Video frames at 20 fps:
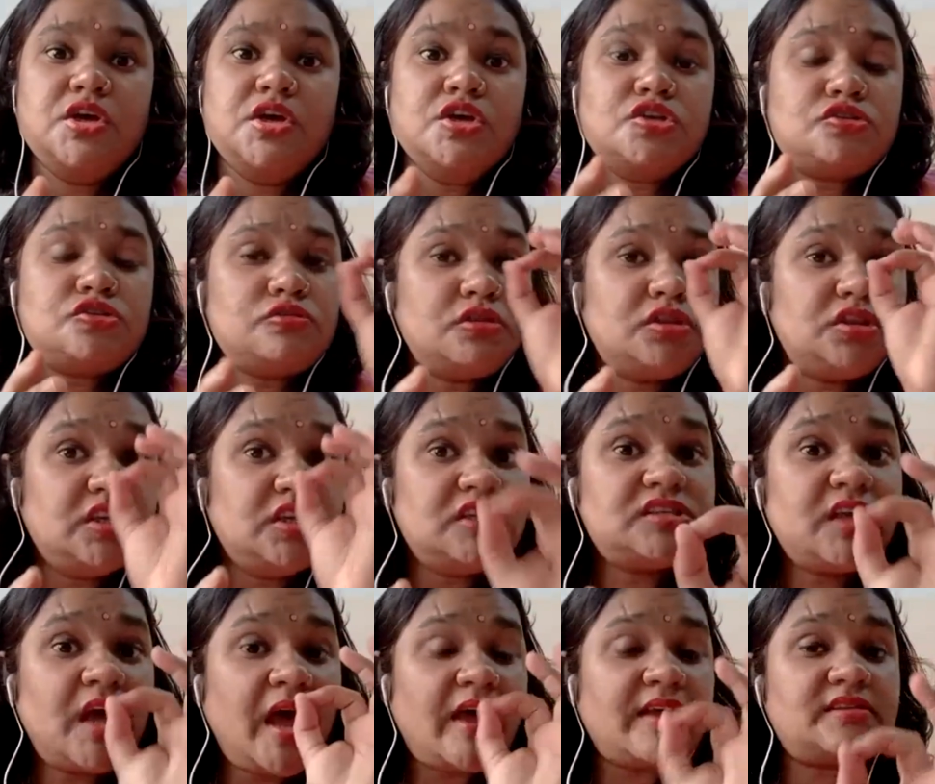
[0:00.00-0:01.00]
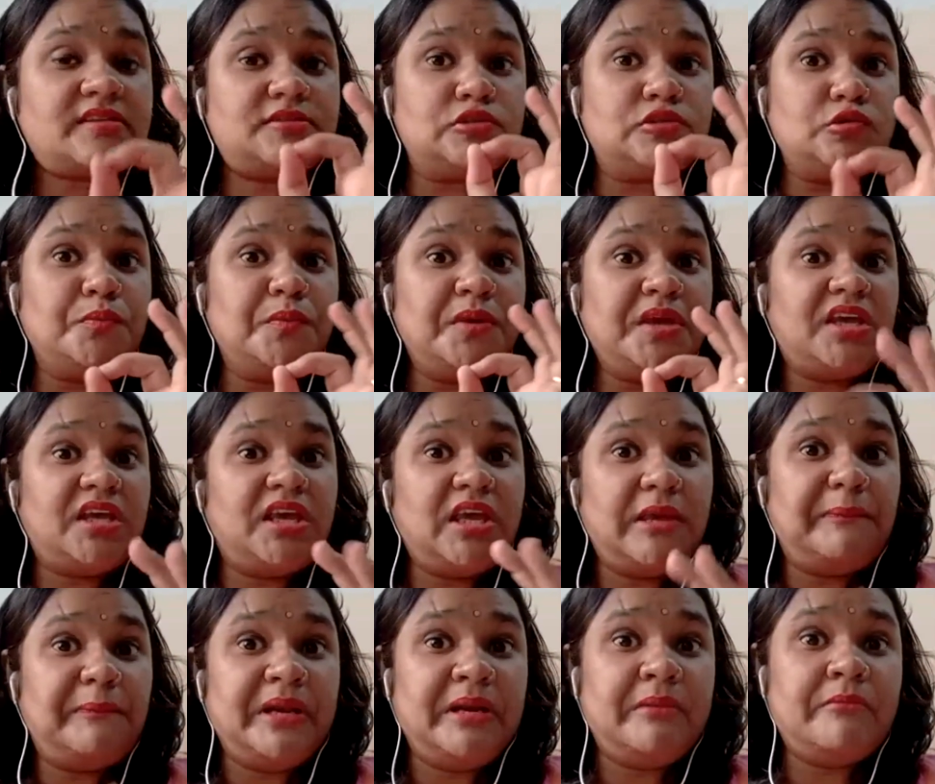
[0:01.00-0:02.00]
So this has to be
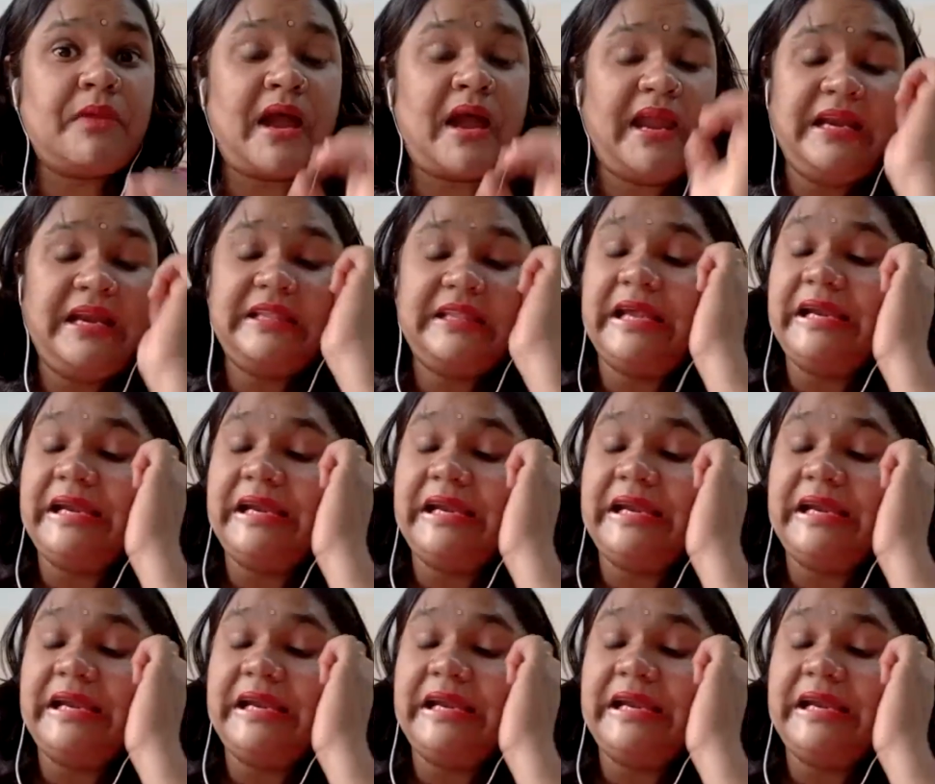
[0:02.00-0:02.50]
keep in mind.